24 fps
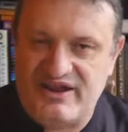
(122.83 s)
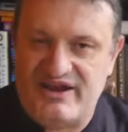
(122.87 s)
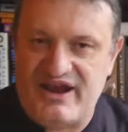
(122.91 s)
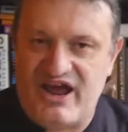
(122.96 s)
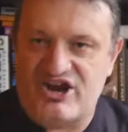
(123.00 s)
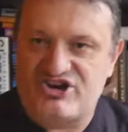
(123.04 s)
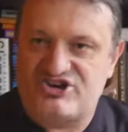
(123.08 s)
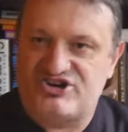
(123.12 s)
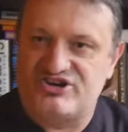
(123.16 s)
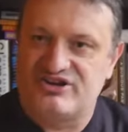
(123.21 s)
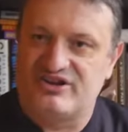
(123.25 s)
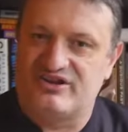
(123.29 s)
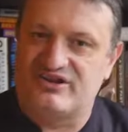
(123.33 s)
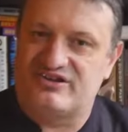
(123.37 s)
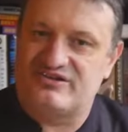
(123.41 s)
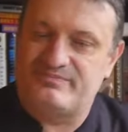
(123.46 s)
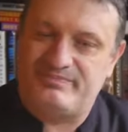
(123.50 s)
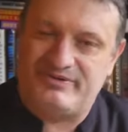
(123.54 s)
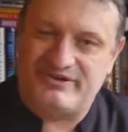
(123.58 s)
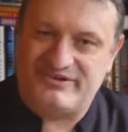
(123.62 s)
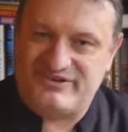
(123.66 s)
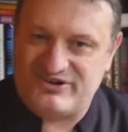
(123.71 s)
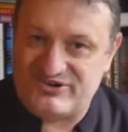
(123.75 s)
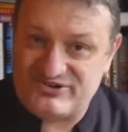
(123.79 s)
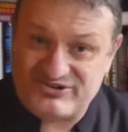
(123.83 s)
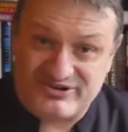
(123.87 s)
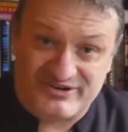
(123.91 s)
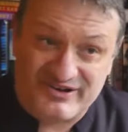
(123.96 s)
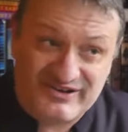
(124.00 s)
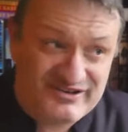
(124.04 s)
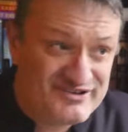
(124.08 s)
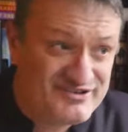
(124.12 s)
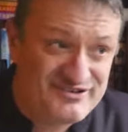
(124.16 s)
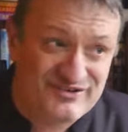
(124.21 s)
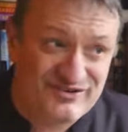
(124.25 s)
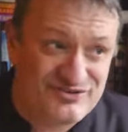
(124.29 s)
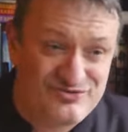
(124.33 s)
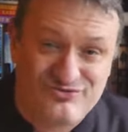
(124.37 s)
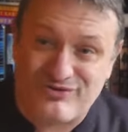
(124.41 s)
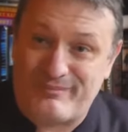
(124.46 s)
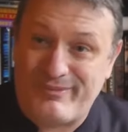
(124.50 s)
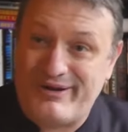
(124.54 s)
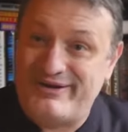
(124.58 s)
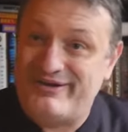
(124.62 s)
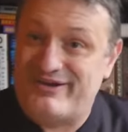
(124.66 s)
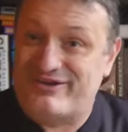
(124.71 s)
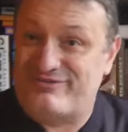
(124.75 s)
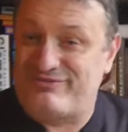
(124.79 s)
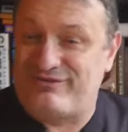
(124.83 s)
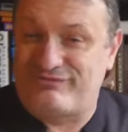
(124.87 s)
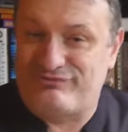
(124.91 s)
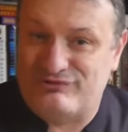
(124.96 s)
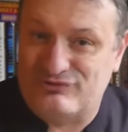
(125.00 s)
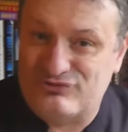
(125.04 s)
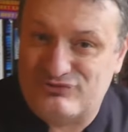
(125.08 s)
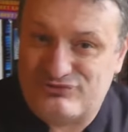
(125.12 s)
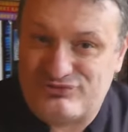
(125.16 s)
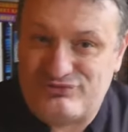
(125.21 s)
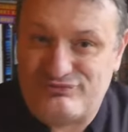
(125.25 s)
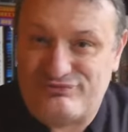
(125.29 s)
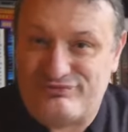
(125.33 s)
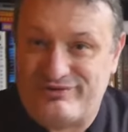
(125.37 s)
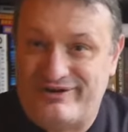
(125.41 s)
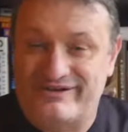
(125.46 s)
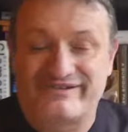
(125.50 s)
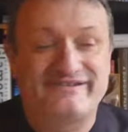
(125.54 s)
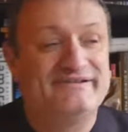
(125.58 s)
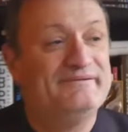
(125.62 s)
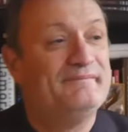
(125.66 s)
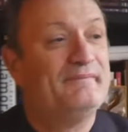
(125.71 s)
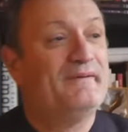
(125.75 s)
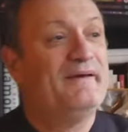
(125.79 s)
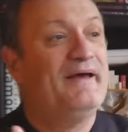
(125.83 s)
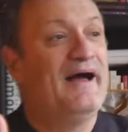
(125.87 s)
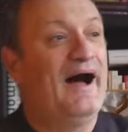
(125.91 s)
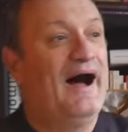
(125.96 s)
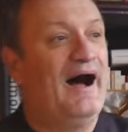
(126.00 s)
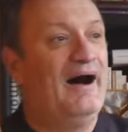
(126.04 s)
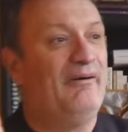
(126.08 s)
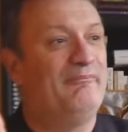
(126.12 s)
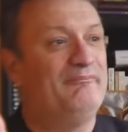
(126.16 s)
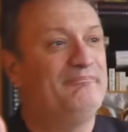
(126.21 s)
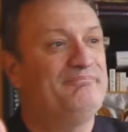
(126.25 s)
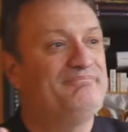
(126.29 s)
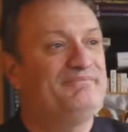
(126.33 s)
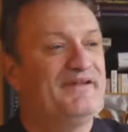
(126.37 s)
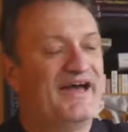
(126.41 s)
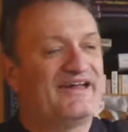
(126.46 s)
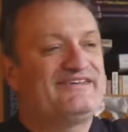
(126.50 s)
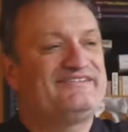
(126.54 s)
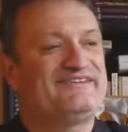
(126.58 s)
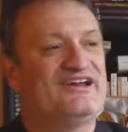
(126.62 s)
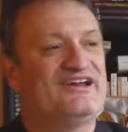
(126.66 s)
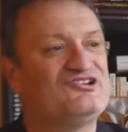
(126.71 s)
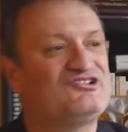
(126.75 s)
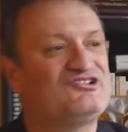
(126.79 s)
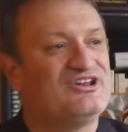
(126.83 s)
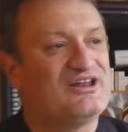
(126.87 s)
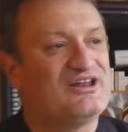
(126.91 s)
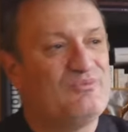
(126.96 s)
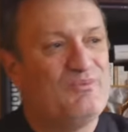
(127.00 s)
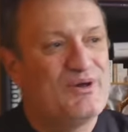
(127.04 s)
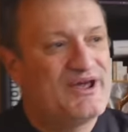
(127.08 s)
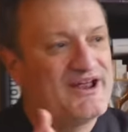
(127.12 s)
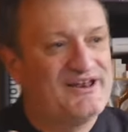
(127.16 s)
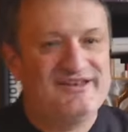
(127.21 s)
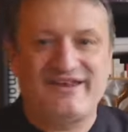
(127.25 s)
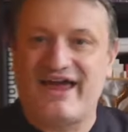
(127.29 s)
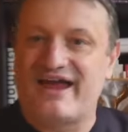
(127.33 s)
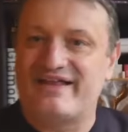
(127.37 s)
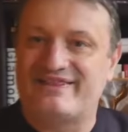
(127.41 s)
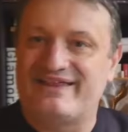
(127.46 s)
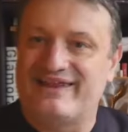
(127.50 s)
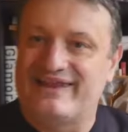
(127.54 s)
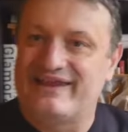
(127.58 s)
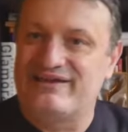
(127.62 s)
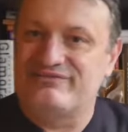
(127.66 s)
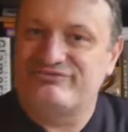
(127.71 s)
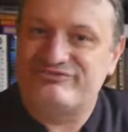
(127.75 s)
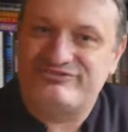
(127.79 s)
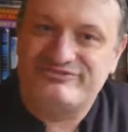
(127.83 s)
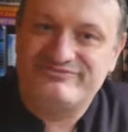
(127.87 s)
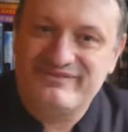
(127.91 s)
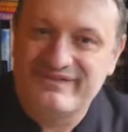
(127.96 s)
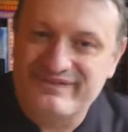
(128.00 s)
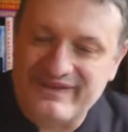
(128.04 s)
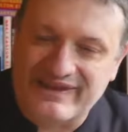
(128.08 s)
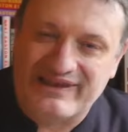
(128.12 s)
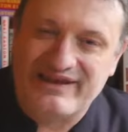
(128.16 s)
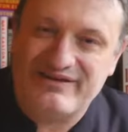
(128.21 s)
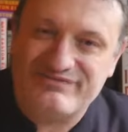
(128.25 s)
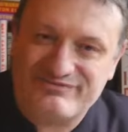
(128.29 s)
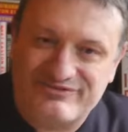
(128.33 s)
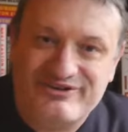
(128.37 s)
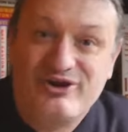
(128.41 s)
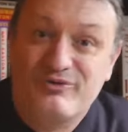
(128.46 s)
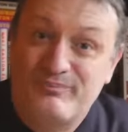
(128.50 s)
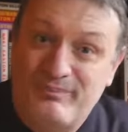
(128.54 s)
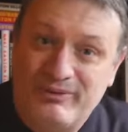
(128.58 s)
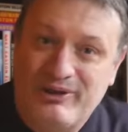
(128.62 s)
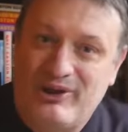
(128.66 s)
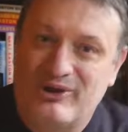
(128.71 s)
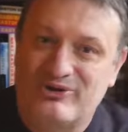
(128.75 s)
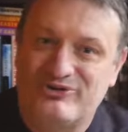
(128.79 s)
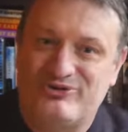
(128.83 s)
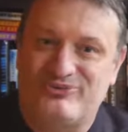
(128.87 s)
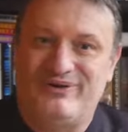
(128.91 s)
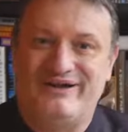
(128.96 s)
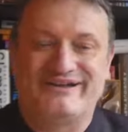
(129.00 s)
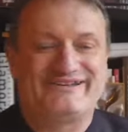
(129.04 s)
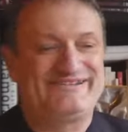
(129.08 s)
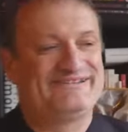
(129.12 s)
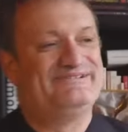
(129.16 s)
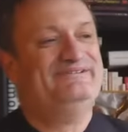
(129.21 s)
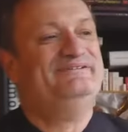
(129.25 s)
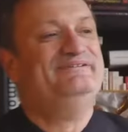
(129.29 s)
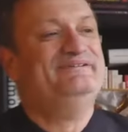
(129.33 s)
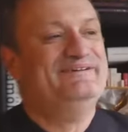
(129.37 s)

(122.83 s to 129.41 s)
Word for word: the nationalist position. This is a tremendous revolution for us. Um, essentially, we can take the left. The left could belong to us.